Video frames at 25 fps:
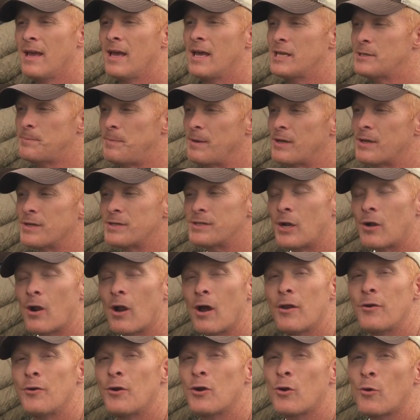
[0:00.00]
is because their
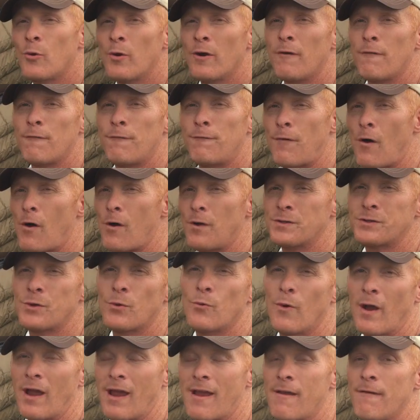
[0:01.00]
underquilt falls
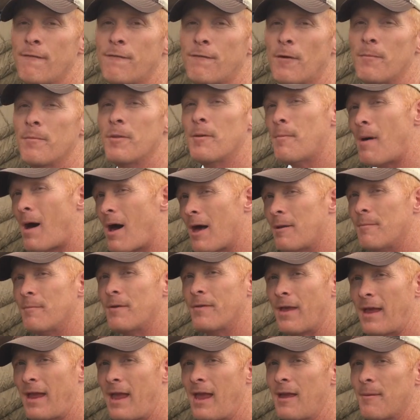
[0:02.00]
away from the bottom
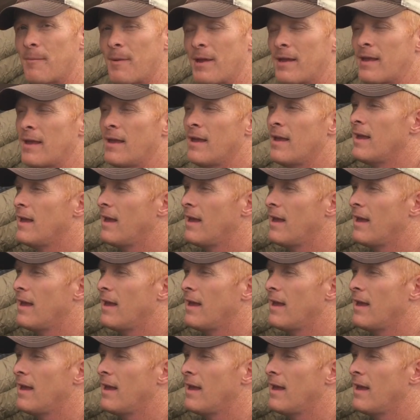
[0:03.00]
of the hammock.